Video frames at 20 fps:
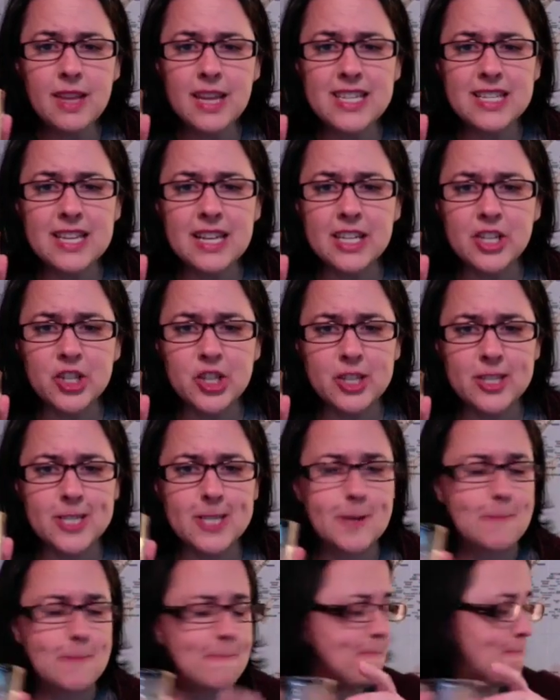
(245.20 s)

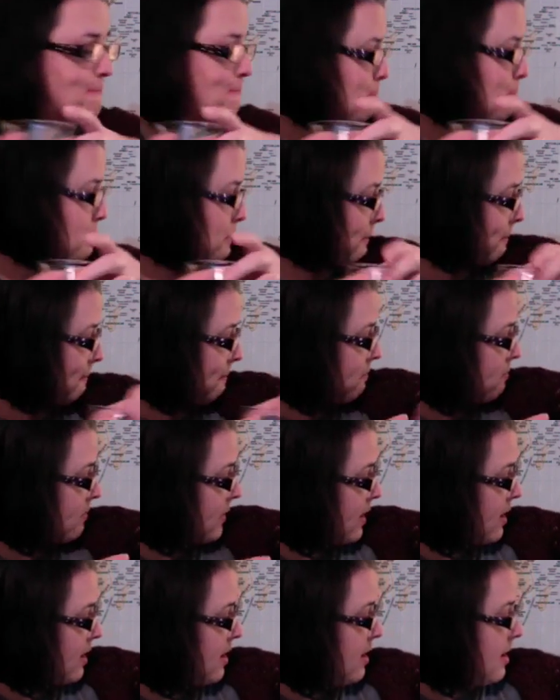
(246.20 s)
Delicious.
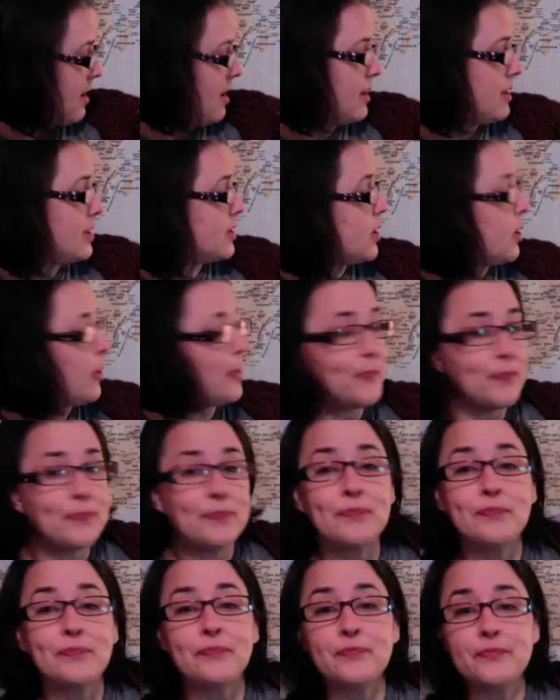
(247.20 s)
So,
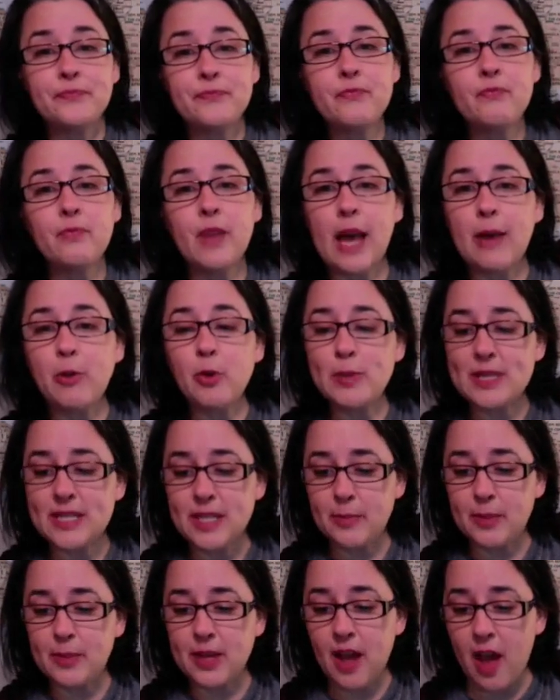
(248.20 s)
I will be
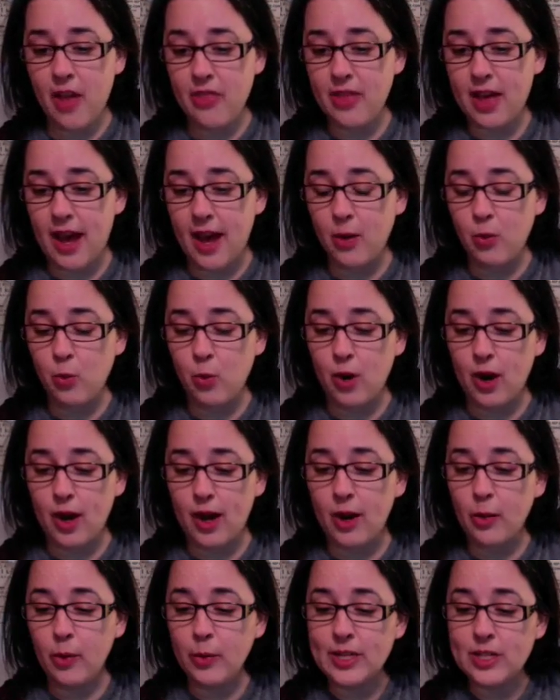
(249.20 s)
sipping on that
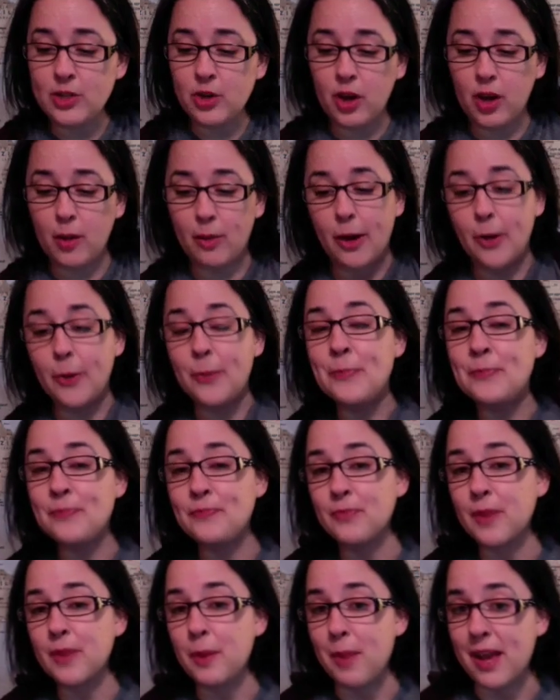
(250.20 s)
while we talk about
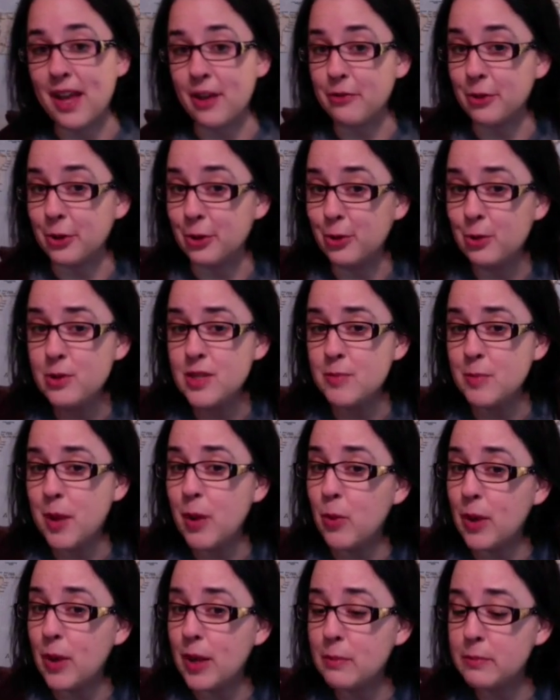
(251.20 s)
my FOs, my
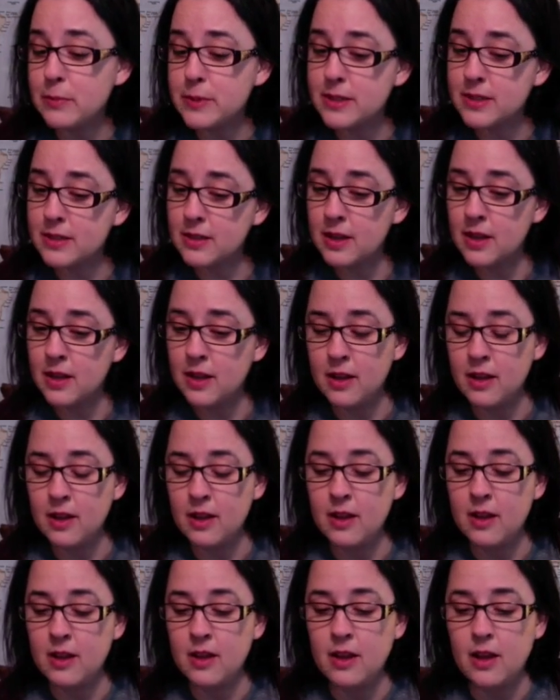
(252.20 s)
whips,
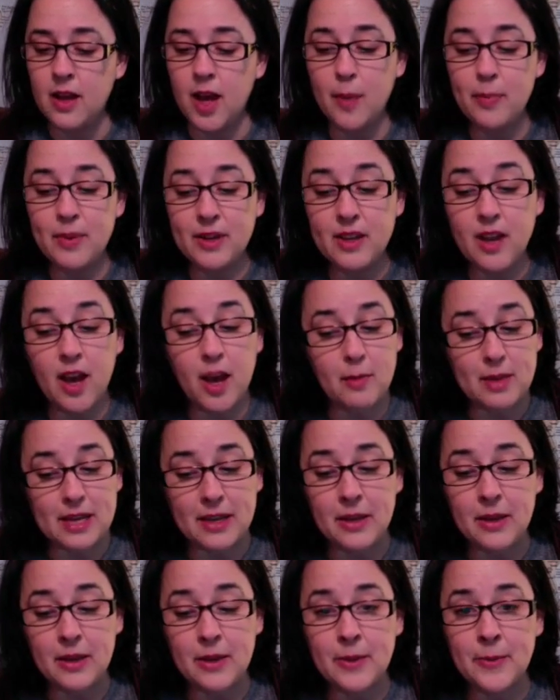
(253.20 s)
up and
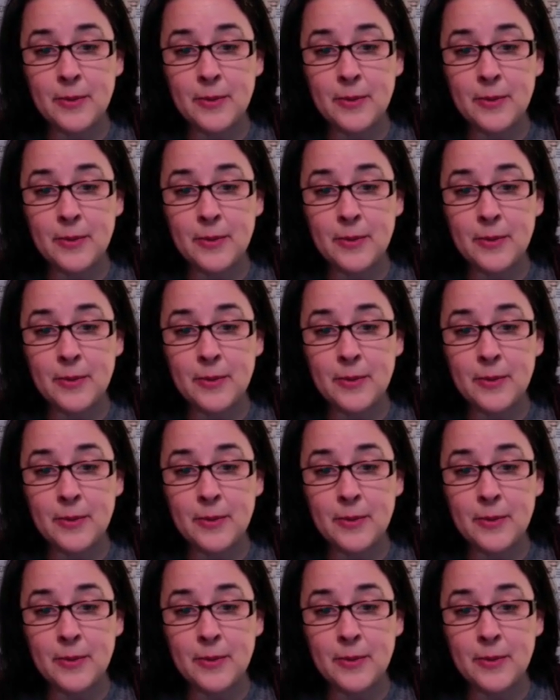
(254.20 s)
coming,